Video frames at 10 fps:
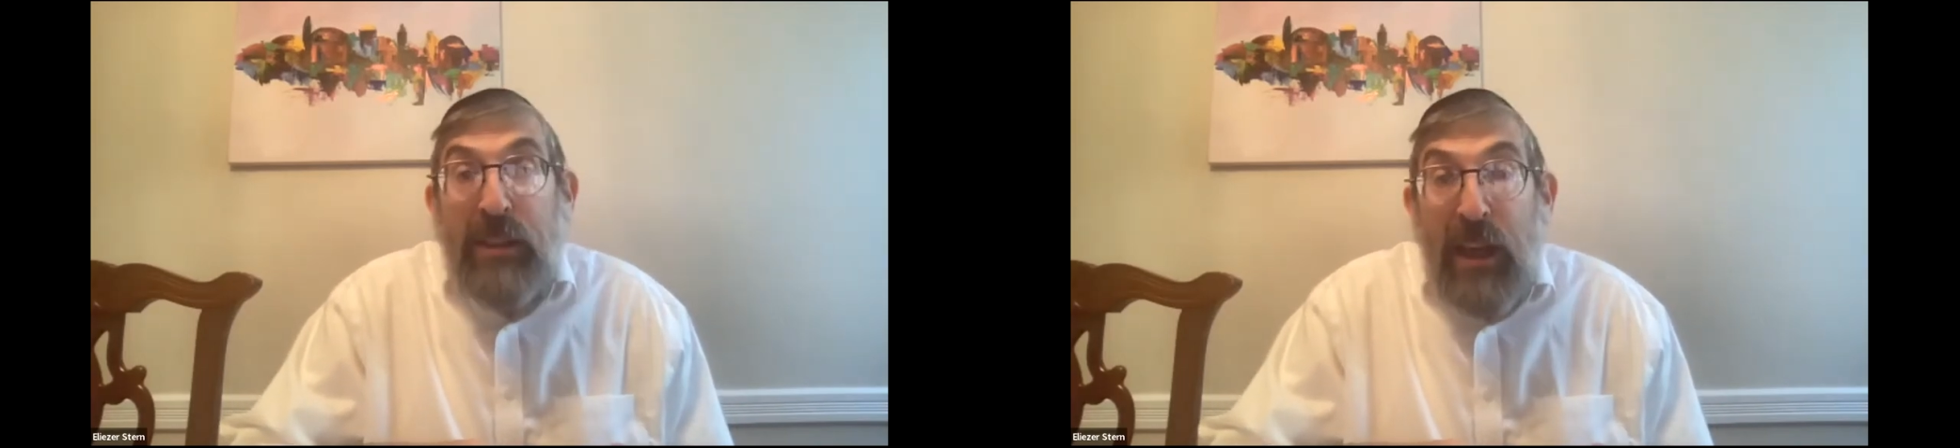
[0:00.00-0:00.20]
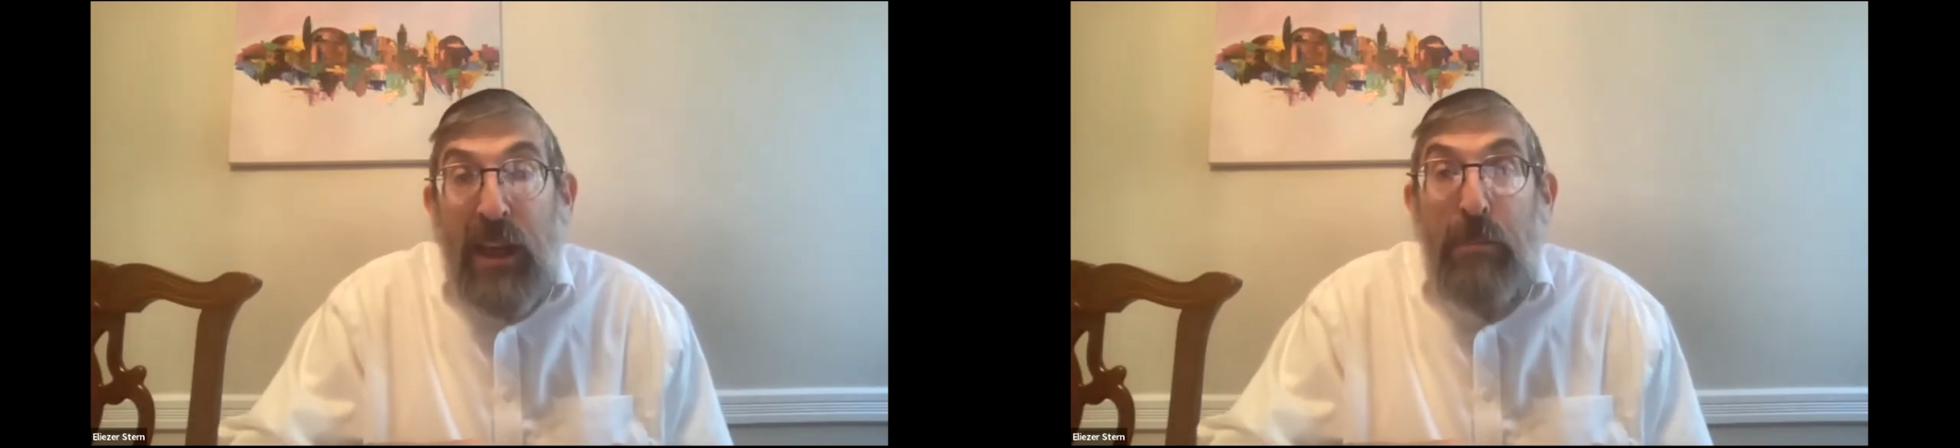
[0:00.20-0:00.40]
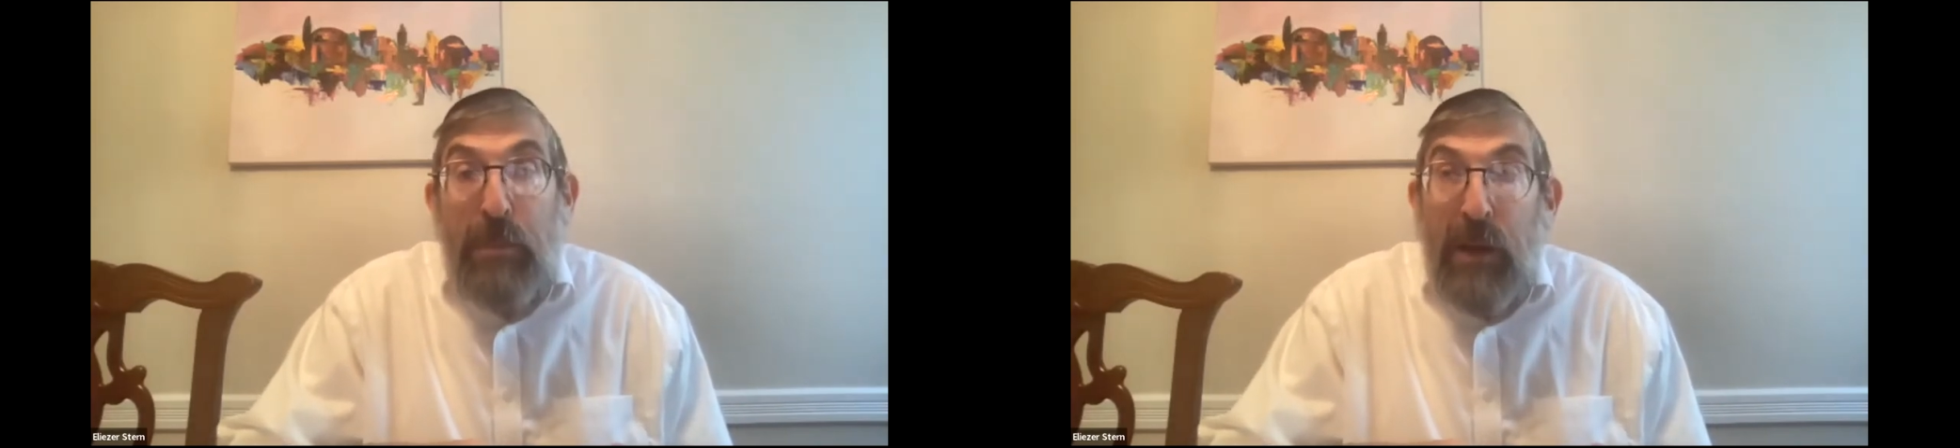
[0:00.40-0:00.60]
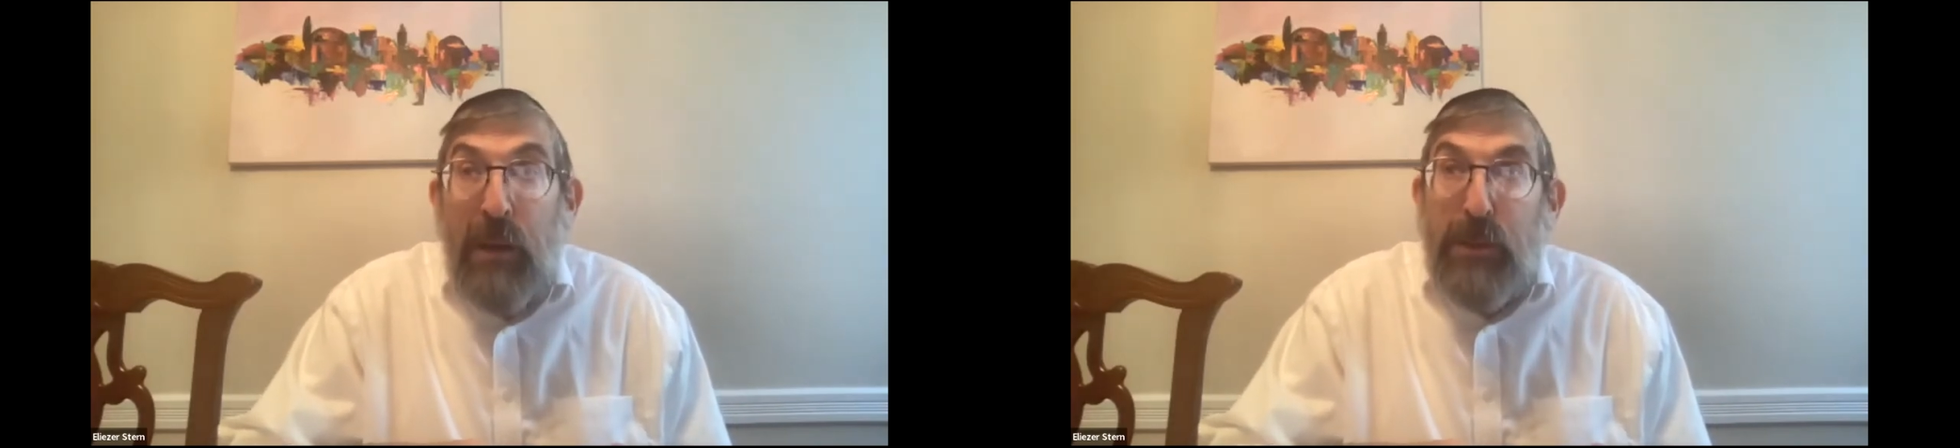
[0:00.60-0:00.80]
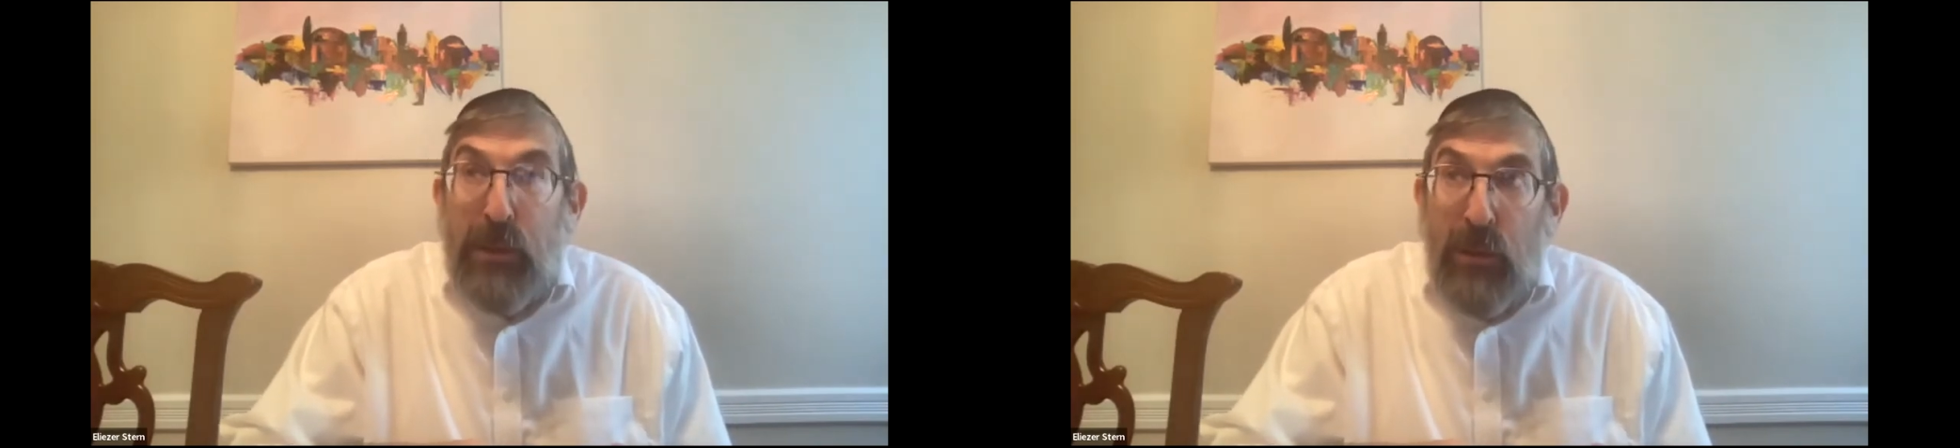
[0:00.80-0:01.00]
say be a
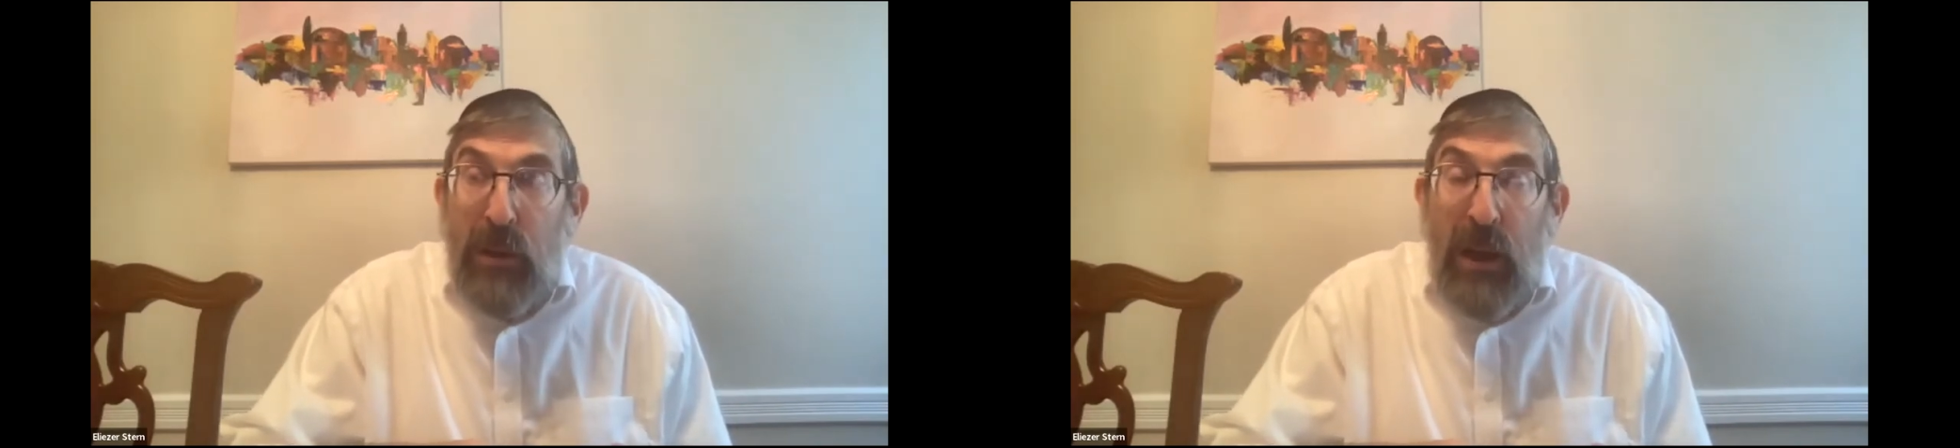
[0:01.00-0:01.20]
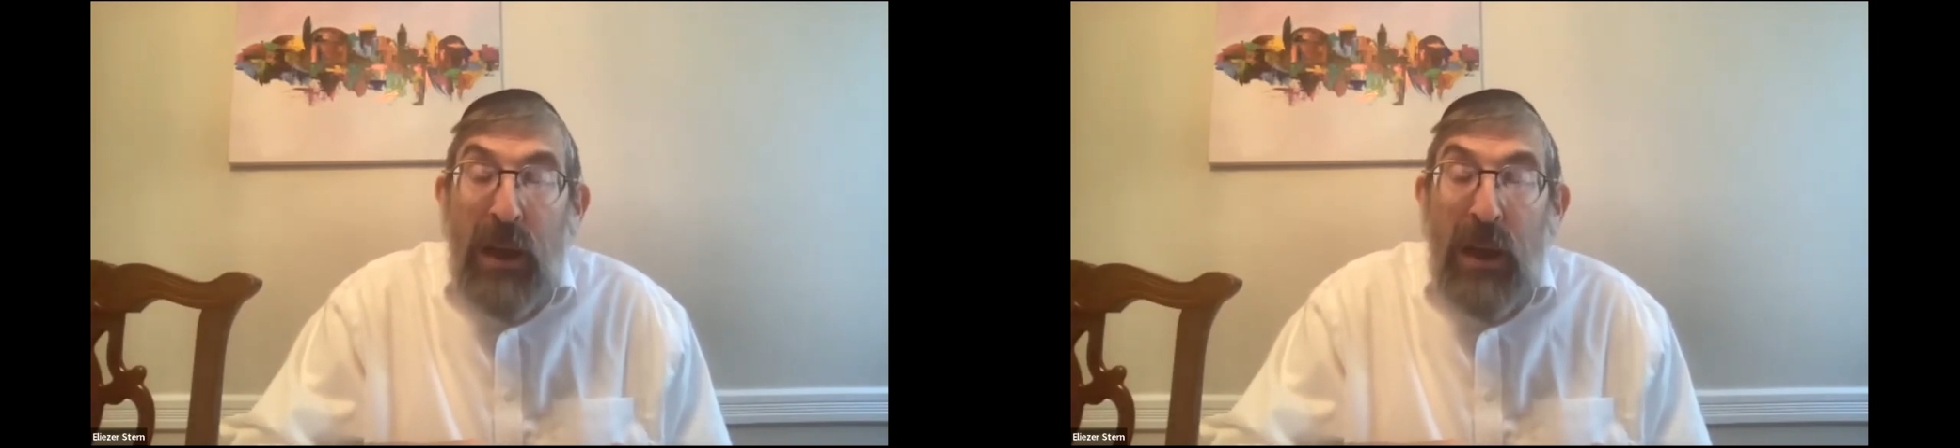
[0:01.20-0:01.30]
psula.